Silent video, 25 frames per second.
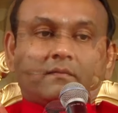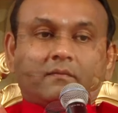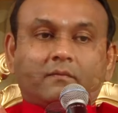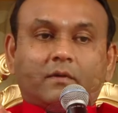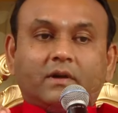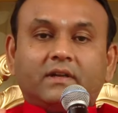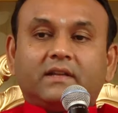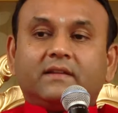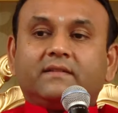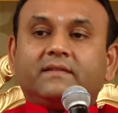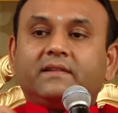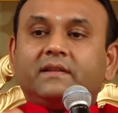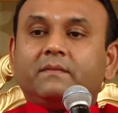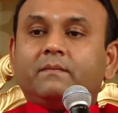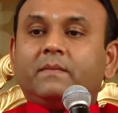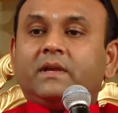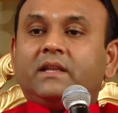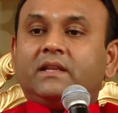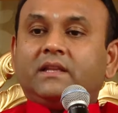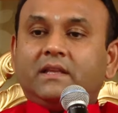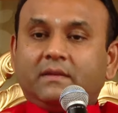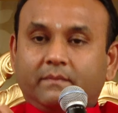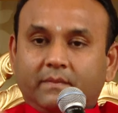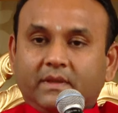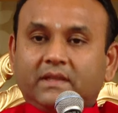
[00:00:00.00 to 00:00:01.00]
What does he
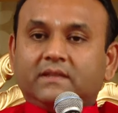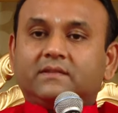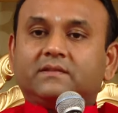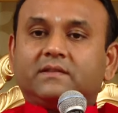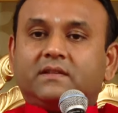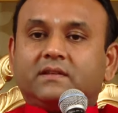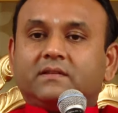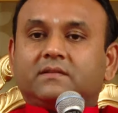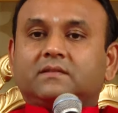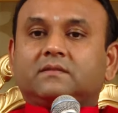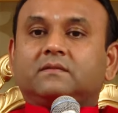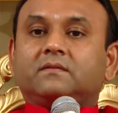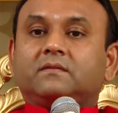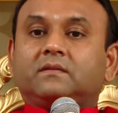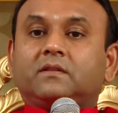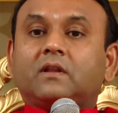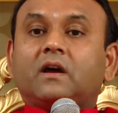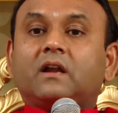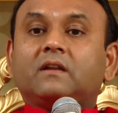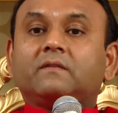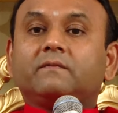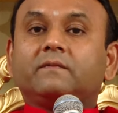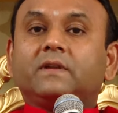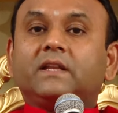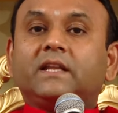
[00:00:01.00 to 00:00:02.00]
mean? He means this:
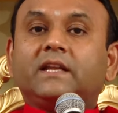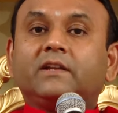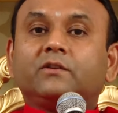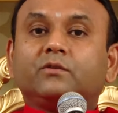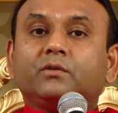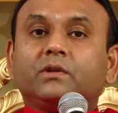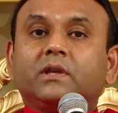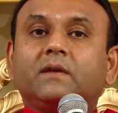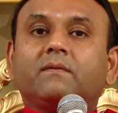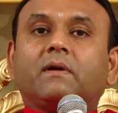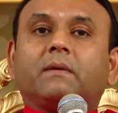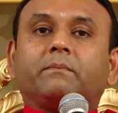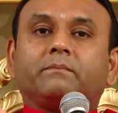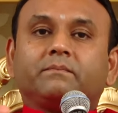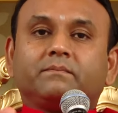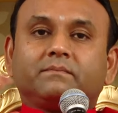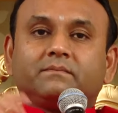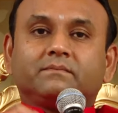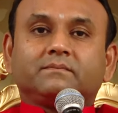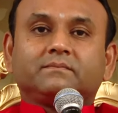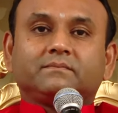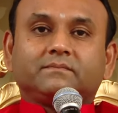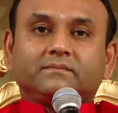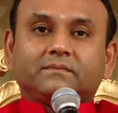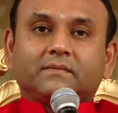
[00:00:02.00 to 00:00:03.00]
not willing to give up
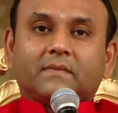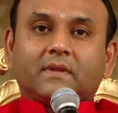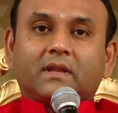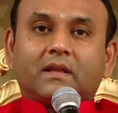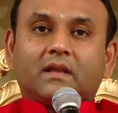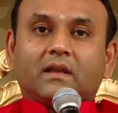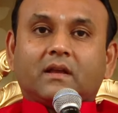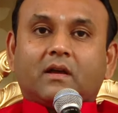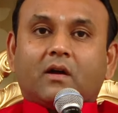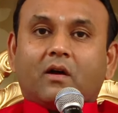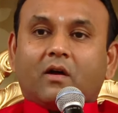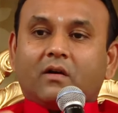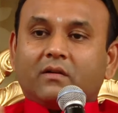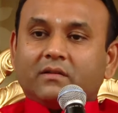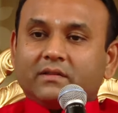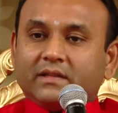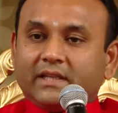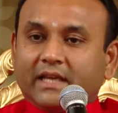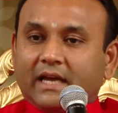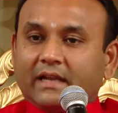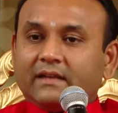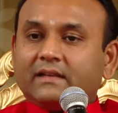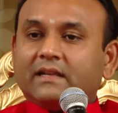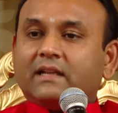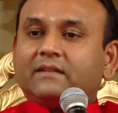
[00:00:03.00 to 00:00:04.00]

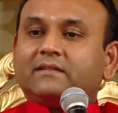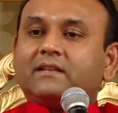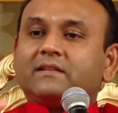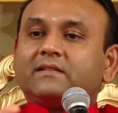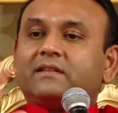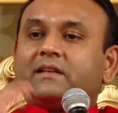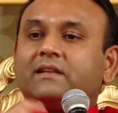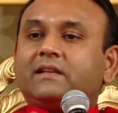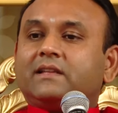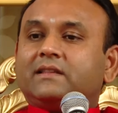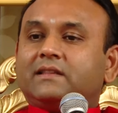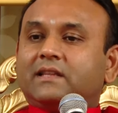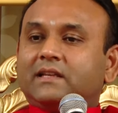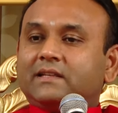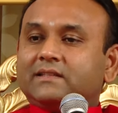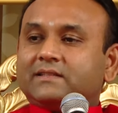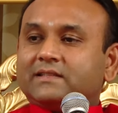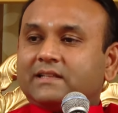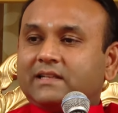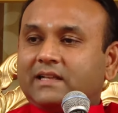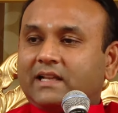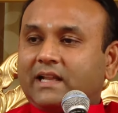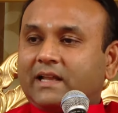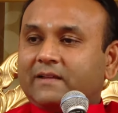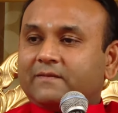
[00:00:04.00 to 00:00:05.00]
the unnecessary
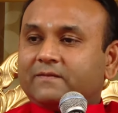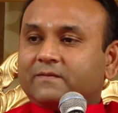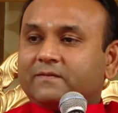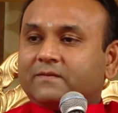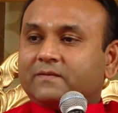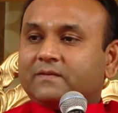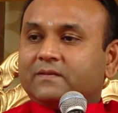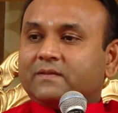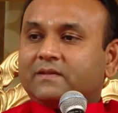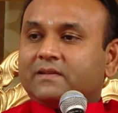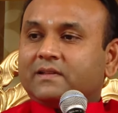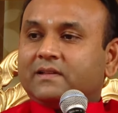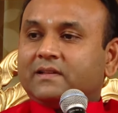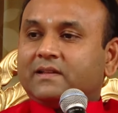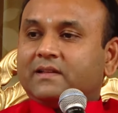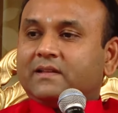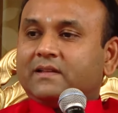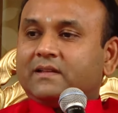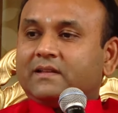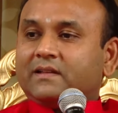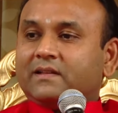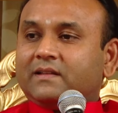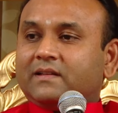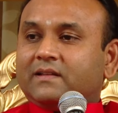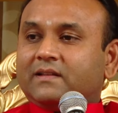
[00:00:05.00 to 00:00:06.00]
things in life,
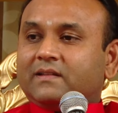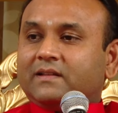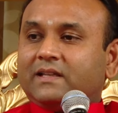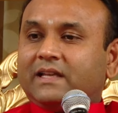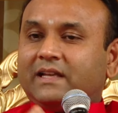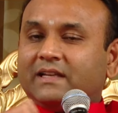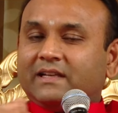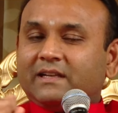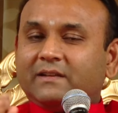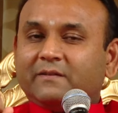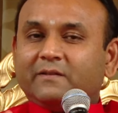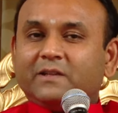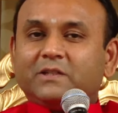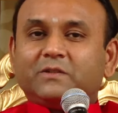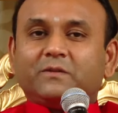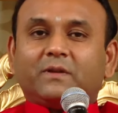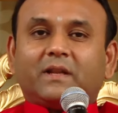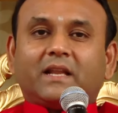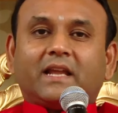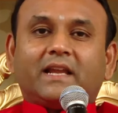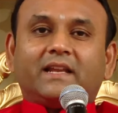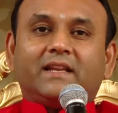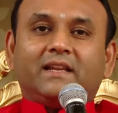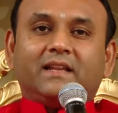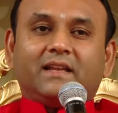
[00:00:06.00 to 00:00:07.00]
the
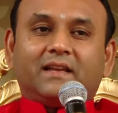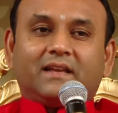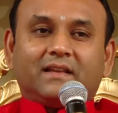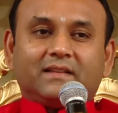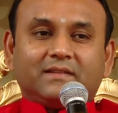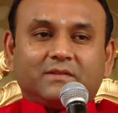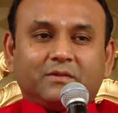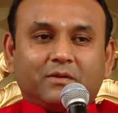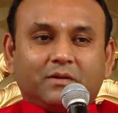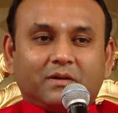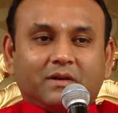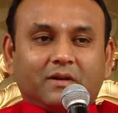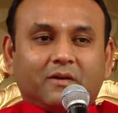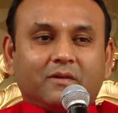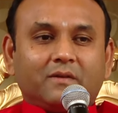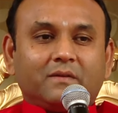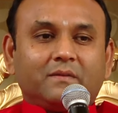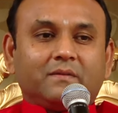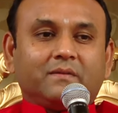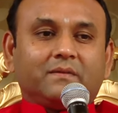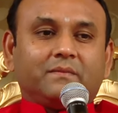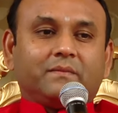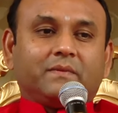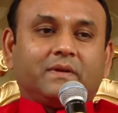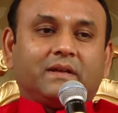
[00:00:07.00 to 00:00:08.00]
individual ideas, your
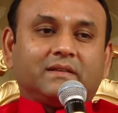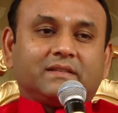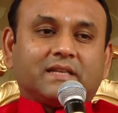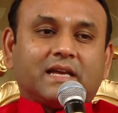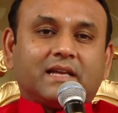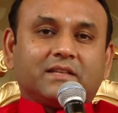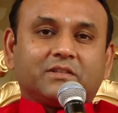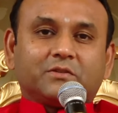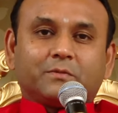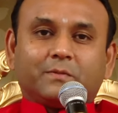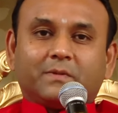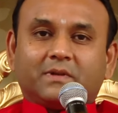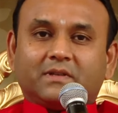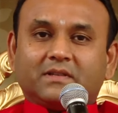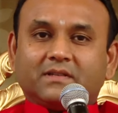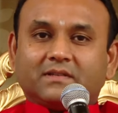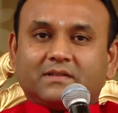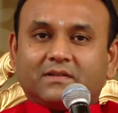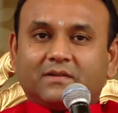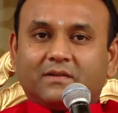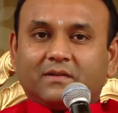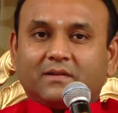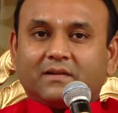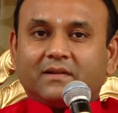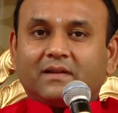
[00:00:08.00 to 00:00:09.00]
own
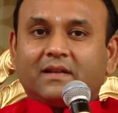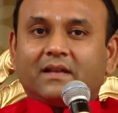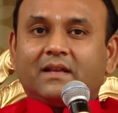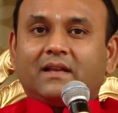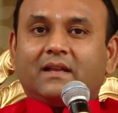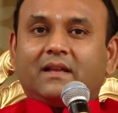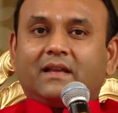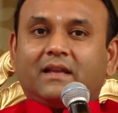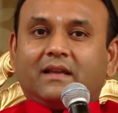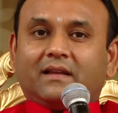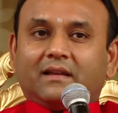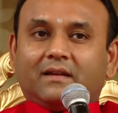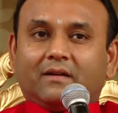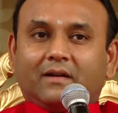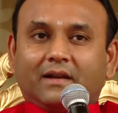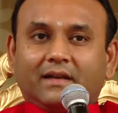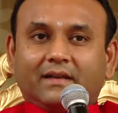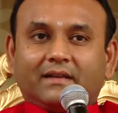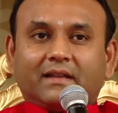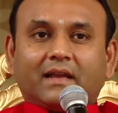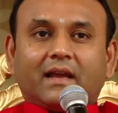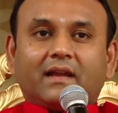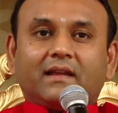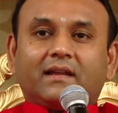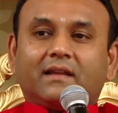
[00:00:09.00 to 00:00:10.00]
attachments, your
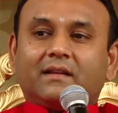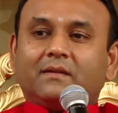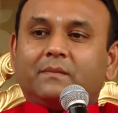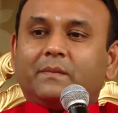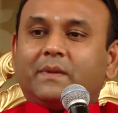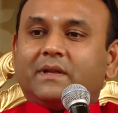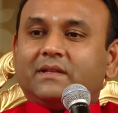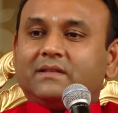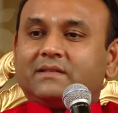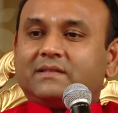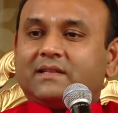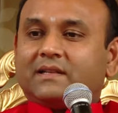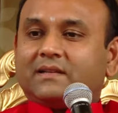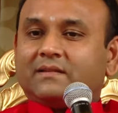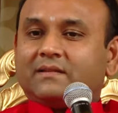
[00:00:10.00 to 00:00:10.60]
entanglements,